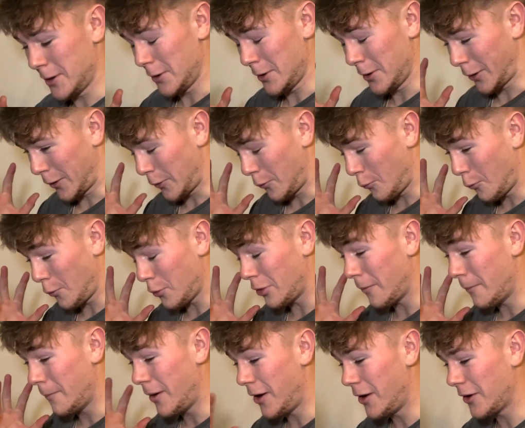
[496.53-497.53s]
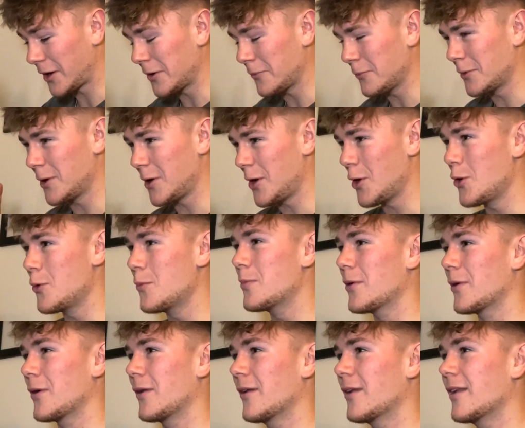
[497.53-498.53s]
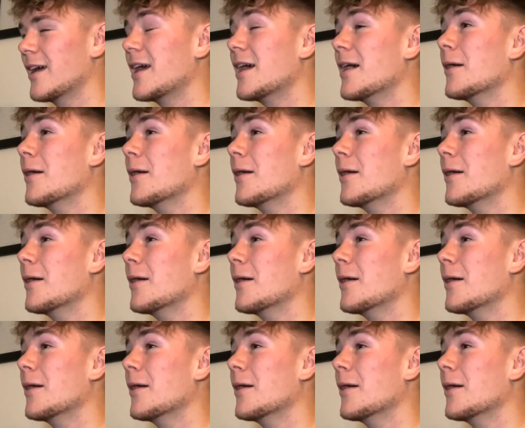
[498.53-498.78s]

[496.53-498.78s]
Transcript: like the market would open